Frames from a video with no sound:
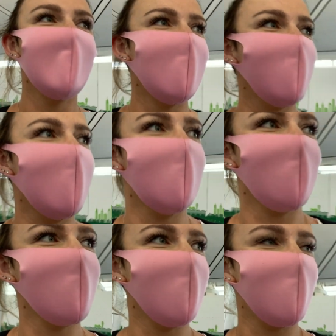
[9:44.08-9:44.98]
anyway, let's go
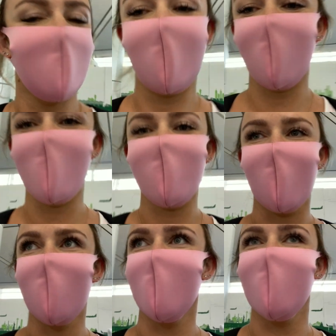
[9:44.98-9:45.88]
see if that cafe's
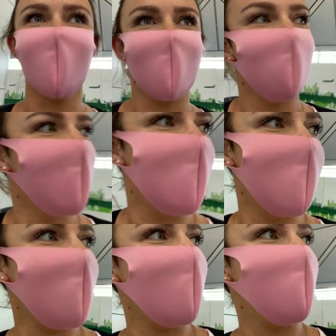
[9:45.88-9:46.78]
open that was open in
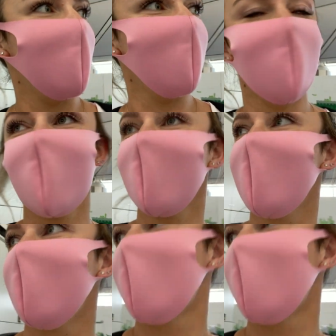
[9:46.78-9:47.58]
December. Hopefully it is.